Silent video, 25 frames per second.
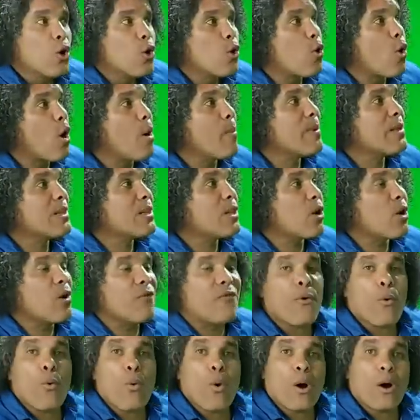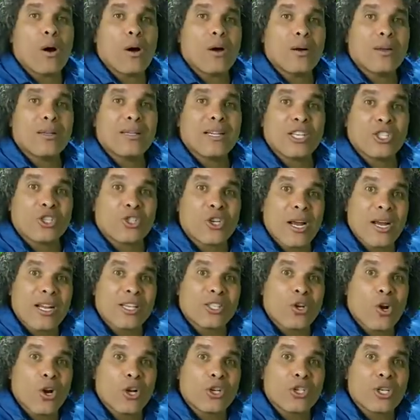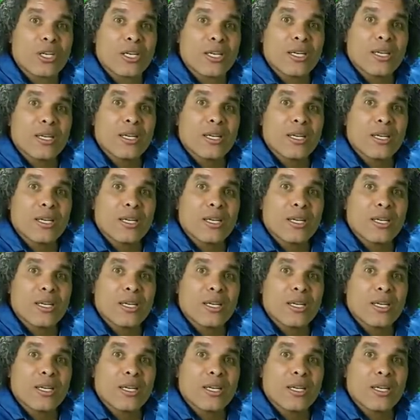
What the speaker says: coming to, for what? Destroy this country?